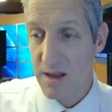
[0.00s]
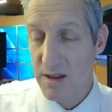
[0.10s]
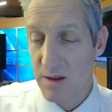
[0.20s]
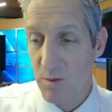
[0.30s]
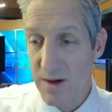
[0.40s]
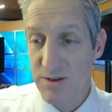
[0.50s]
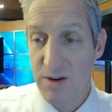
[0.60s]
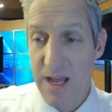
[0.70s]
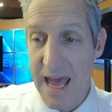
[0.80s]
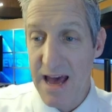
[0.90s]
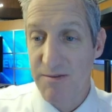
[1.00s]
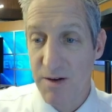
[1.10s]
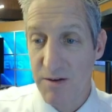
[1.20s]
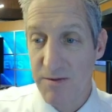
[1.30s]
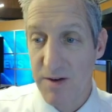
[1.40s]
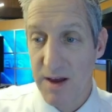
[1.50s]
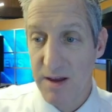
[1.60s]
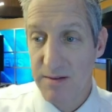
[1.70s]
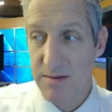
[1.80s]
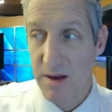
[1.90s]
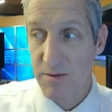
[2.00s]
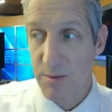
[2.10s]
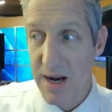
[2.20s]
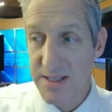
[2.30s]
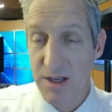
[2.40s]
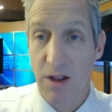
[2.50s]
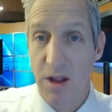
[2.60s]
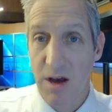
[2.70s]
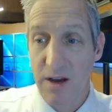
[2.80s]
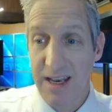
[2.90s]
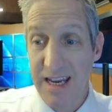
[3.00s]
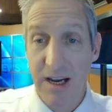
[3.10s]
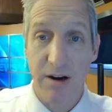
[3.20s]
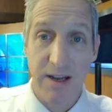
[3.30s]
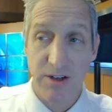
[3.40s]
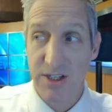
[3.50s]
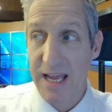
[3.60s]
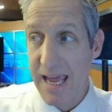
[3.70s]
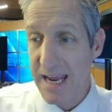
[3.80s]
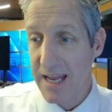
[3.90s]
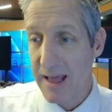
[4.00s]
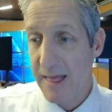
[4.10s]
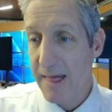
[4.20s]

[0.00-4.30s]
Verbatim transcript: the western half of, uh, of Nebraska, along and near Interstate 80.